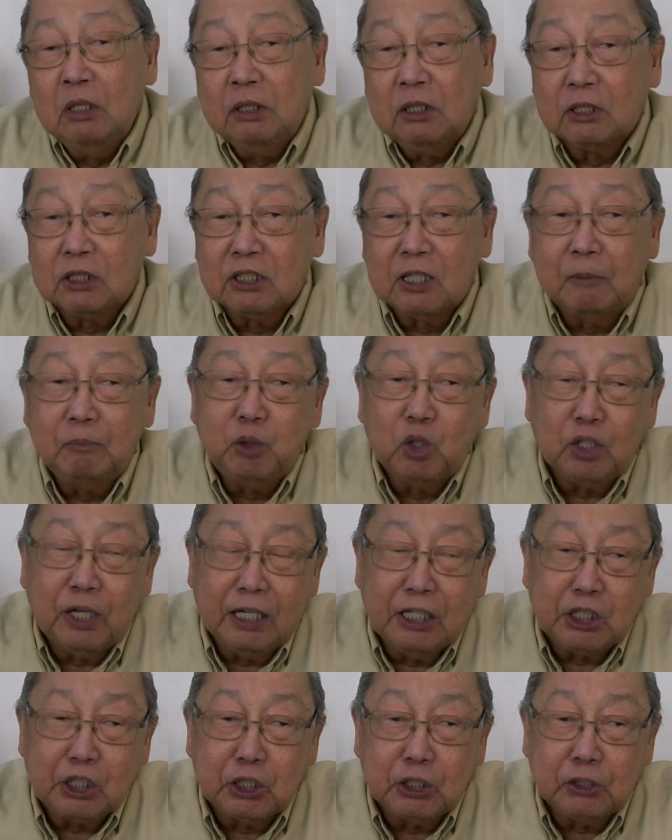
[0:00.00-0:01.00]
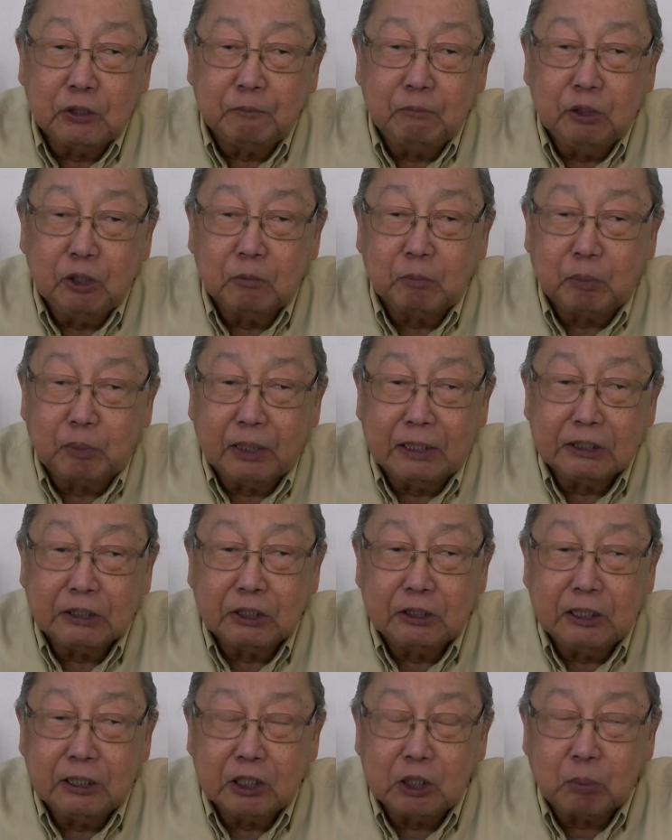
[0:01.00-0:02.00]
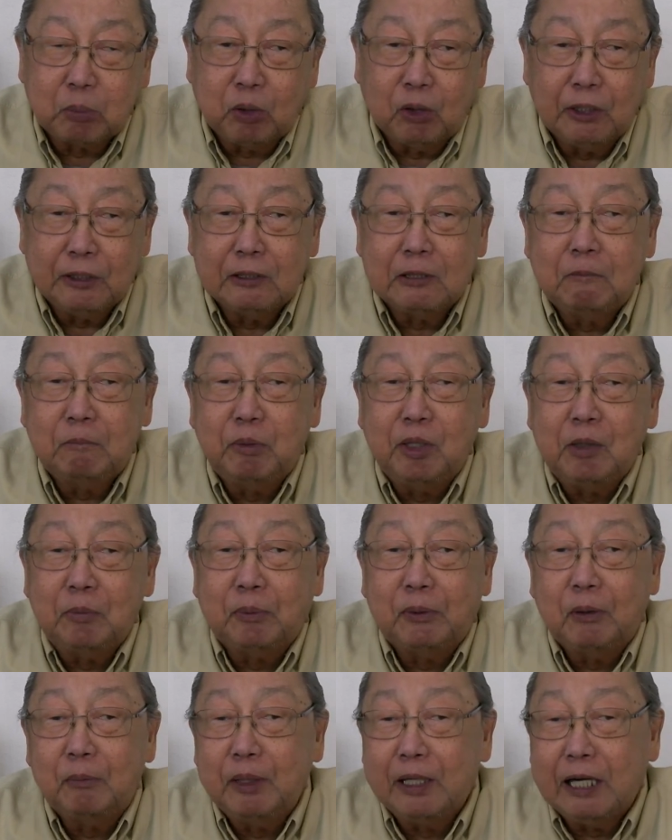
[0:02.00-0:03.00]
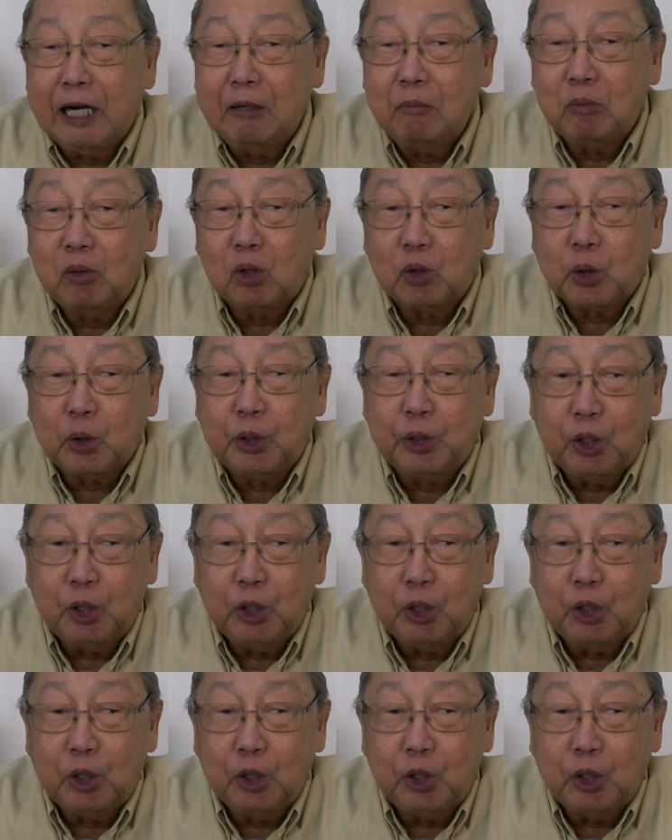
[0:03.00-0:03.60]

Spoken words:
The subjugation of the oppressed and exploited people became more